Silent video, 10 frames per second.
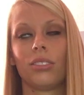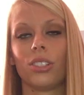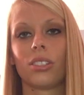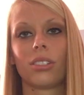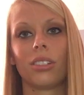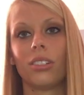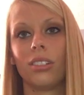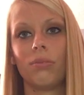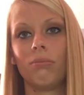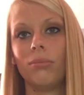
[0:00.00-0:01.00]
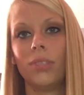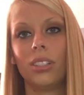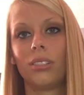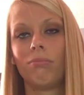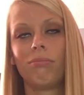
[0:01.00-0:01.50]
just the,
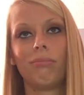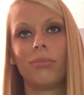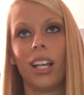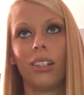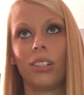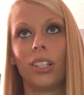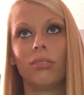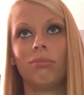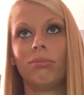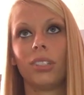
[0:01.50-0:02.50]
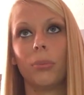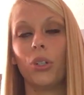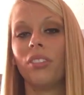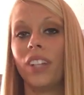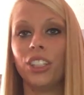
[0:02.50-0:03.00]
I don't know, the
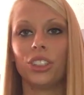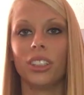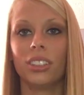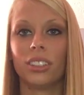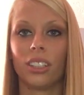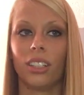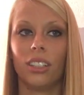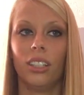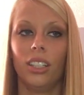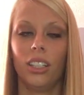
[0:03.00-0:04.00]
motivation to